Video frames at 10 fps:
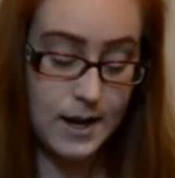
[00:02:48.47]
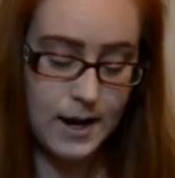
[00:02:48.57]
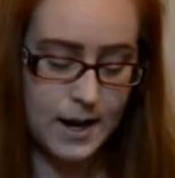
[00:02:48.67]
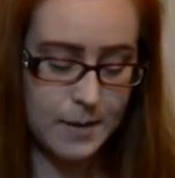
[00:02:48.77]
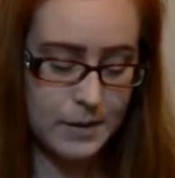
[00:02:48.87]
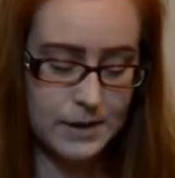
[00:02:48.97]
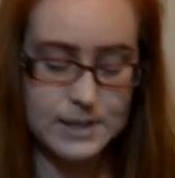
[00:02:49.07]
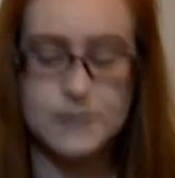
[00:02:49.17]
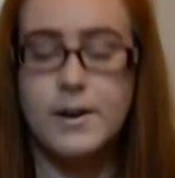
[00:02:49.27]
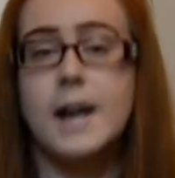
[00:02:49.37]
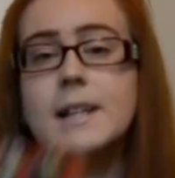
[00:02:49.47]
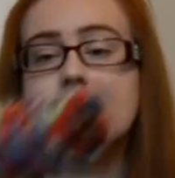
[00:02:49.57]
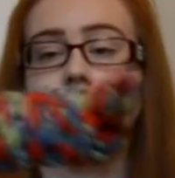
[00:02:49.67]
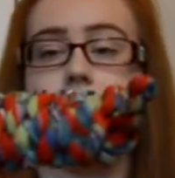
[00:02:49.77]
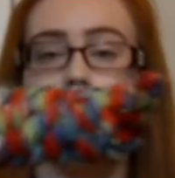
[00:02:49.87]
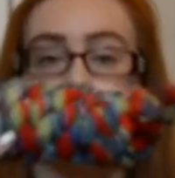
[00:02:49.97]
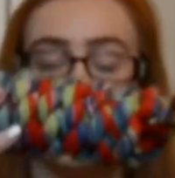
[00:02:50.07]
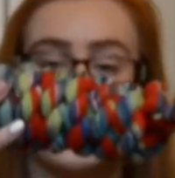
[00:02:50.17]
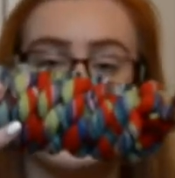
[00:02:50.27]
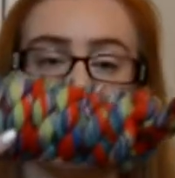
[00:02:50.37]
um, this is fine. So yeah,
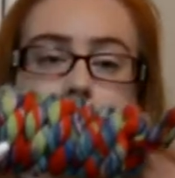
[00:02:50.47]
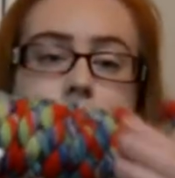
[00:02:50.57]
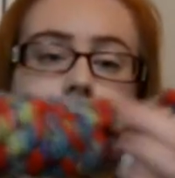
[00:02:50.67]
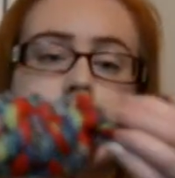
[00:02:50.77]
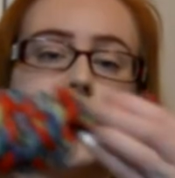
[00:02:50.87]
that's just what it looks like.